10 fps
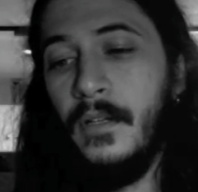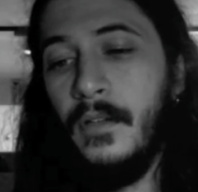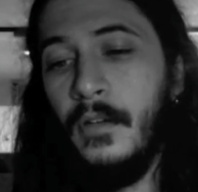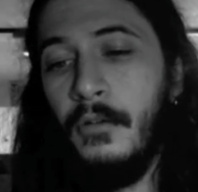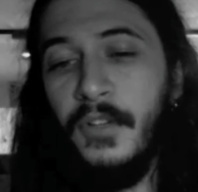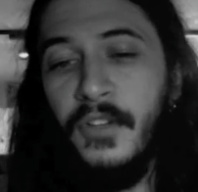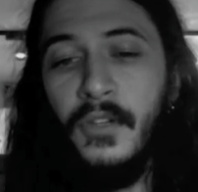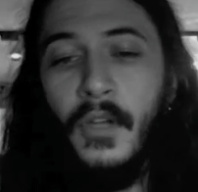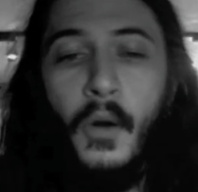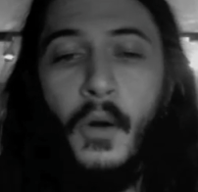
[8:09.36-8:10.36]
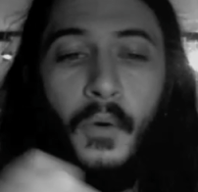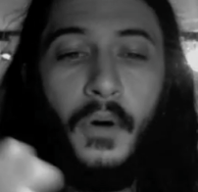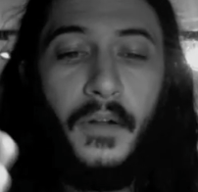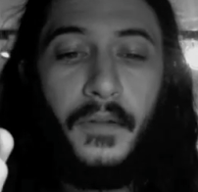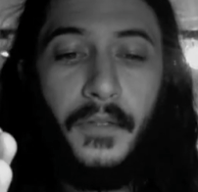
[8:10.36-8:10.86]
there is no
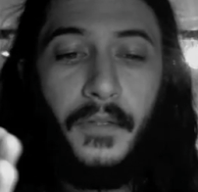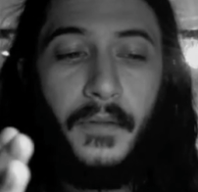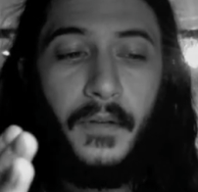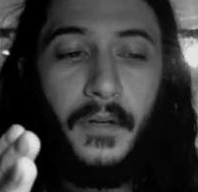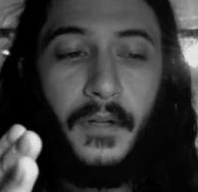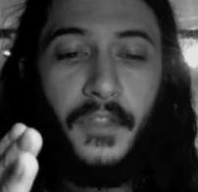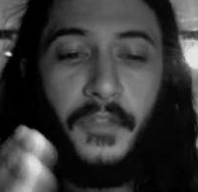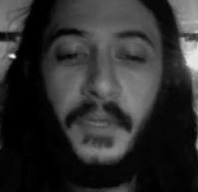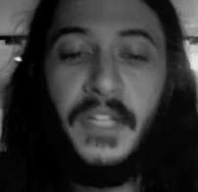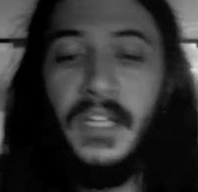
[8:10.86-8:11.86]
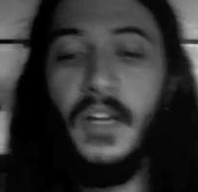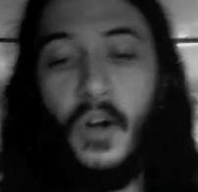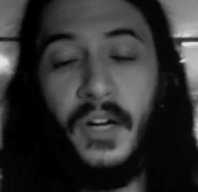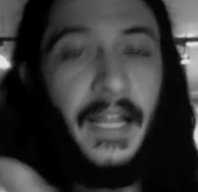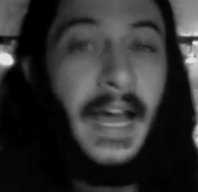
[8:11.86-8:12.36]
3D
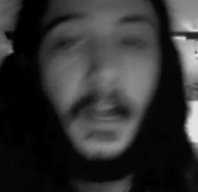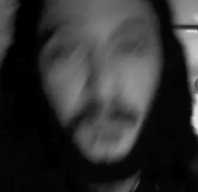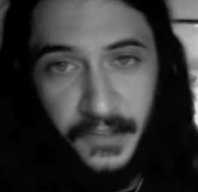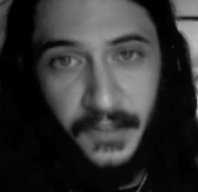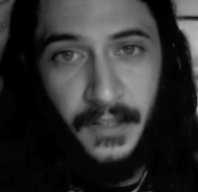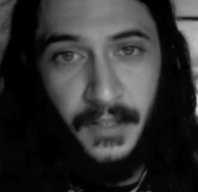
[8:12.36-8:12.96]
haunted house